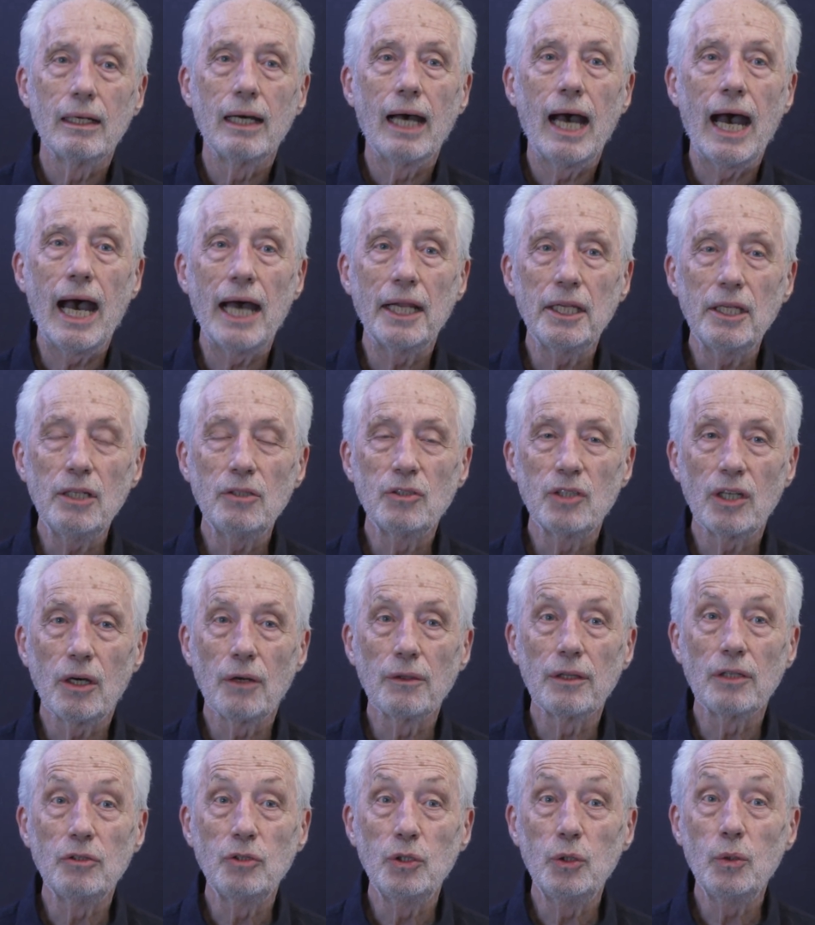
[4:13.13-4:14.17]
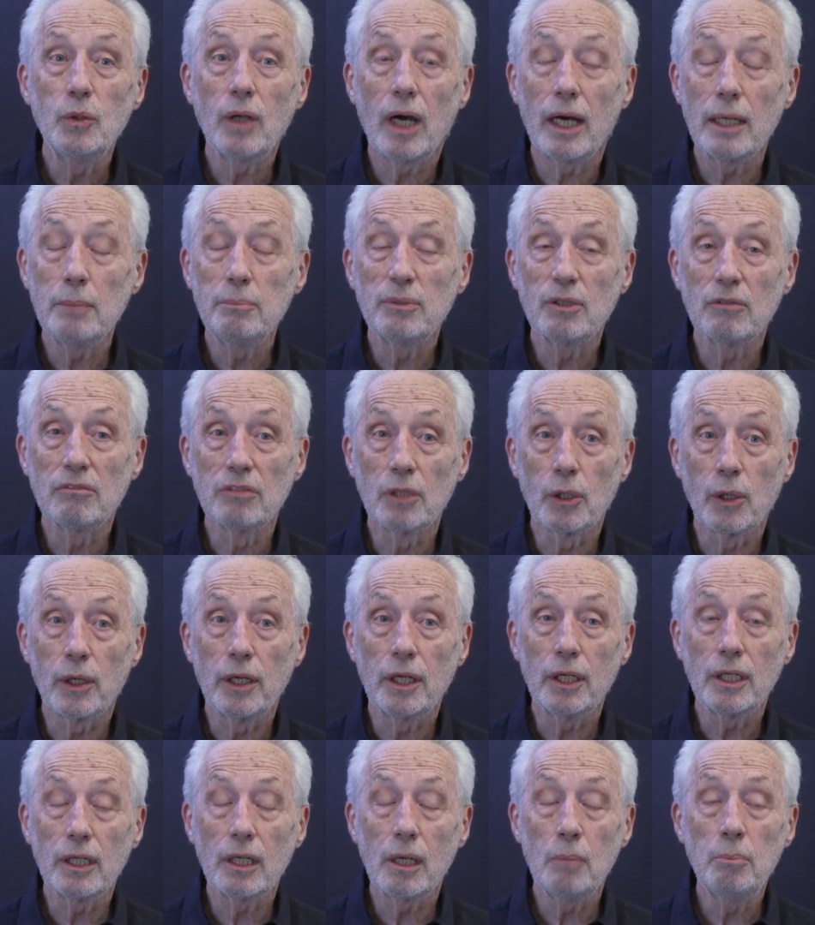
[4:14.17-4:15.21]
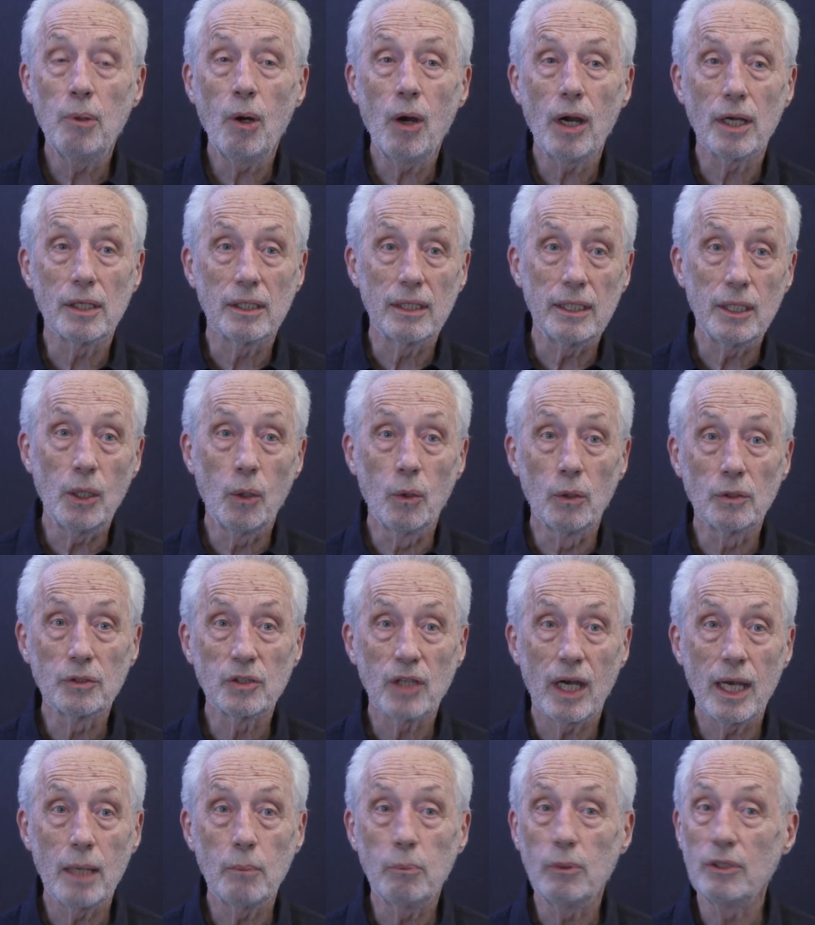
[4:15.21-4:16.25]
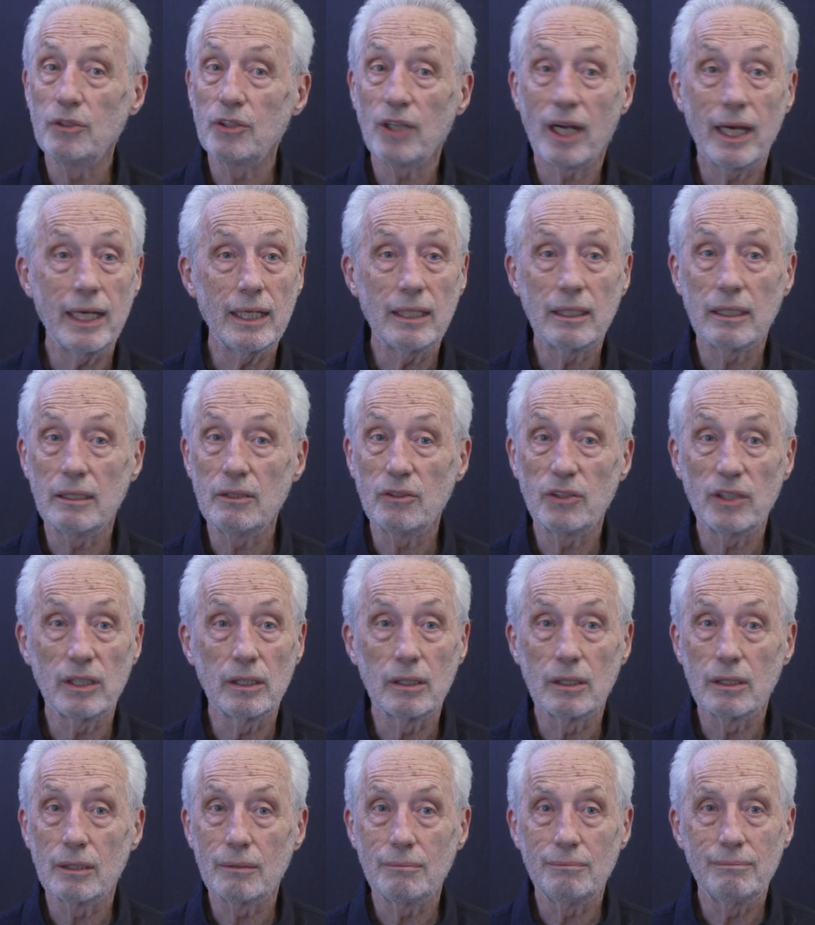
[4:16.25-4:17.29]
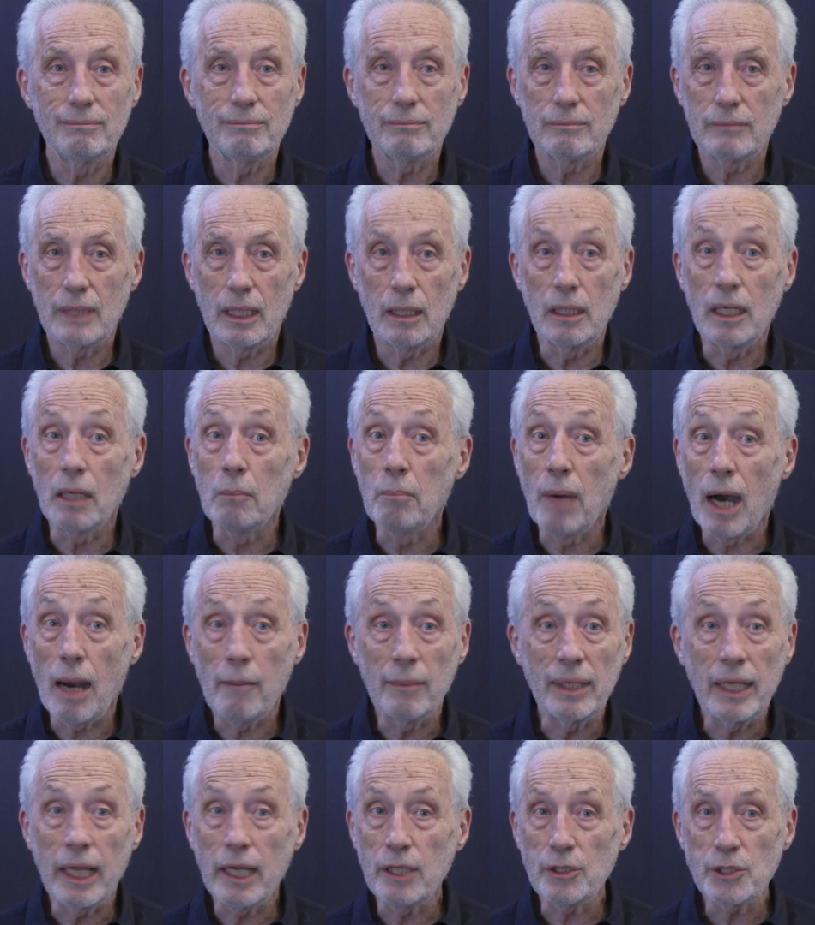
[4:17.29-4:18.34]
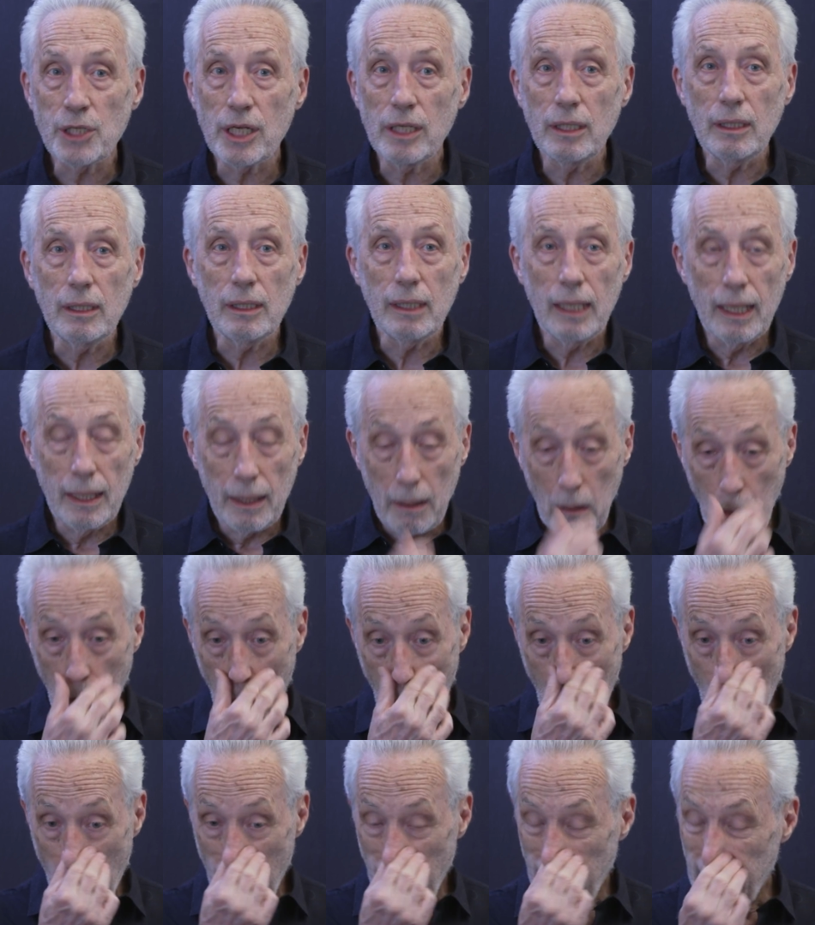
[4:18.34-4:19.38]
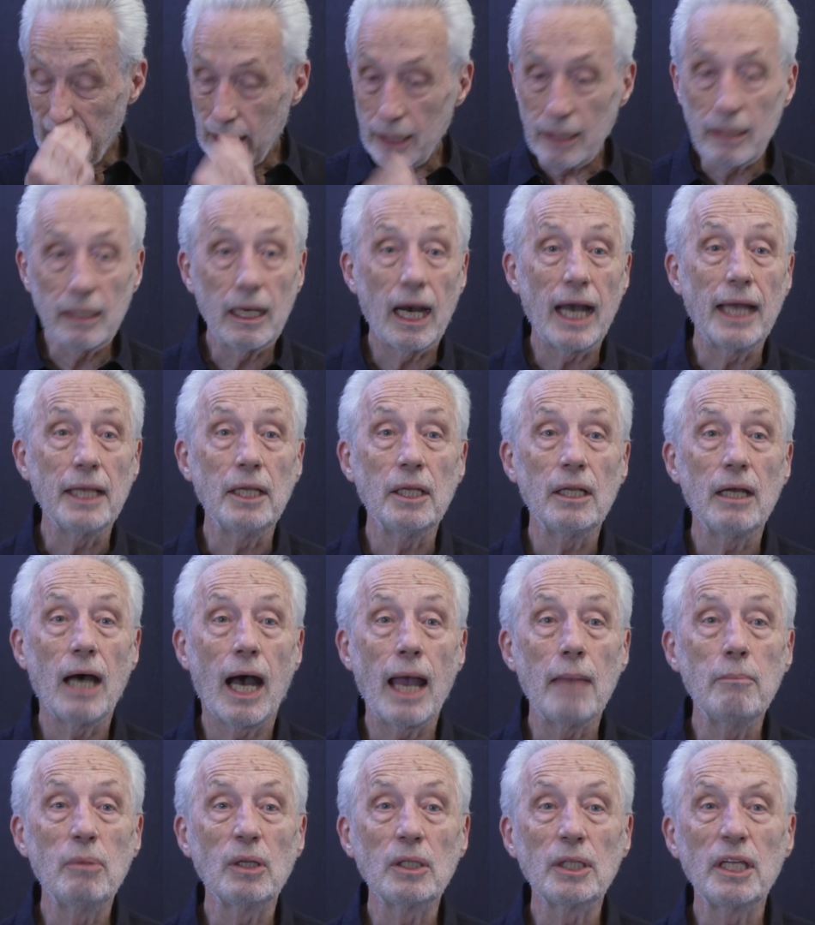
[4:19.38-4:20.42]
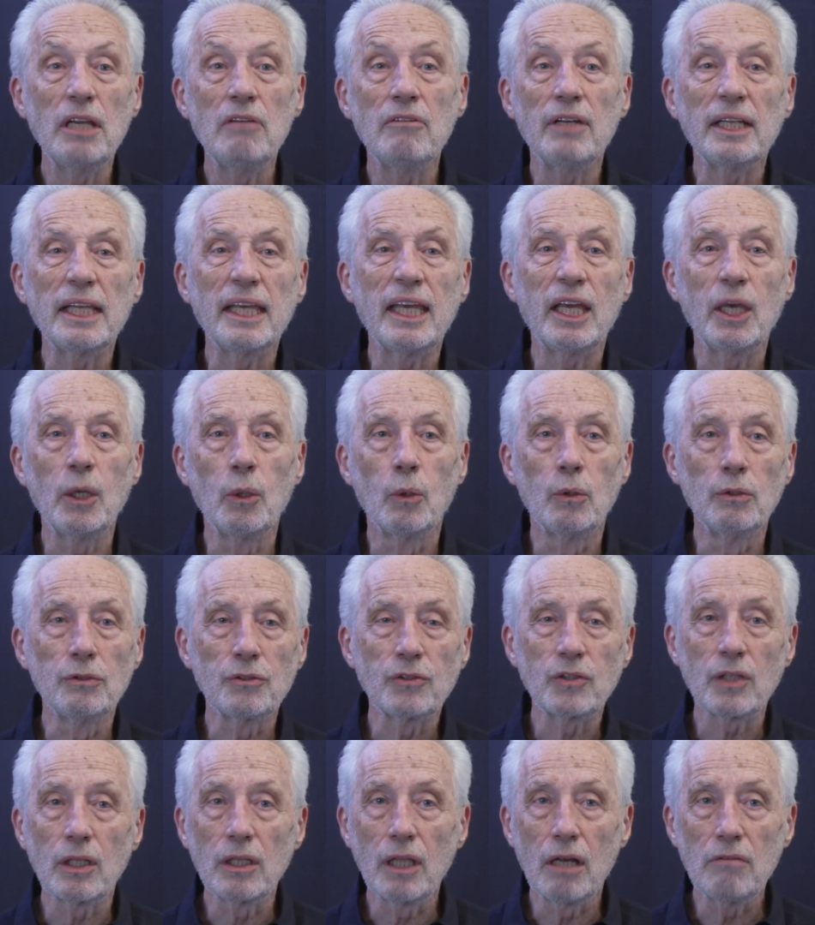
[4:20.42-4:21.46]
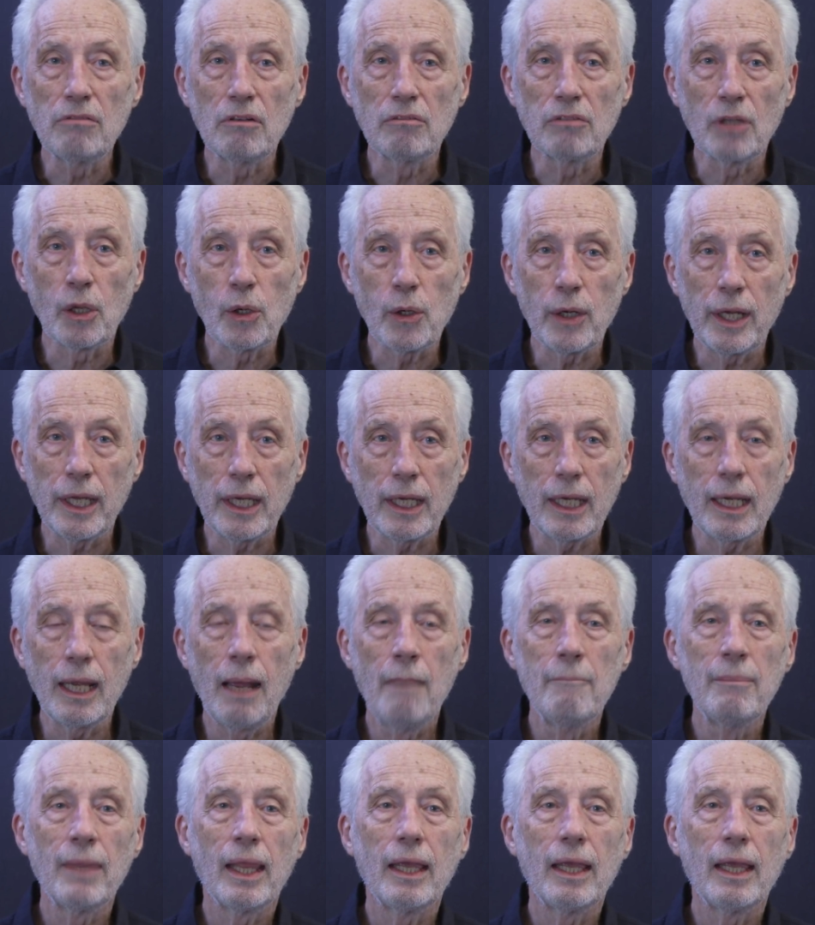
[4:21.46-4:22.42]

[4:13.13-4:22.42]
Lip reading: How do you tell the two types of learning apart? The old type, which I consider an abomination, I believe it kills the love of learning.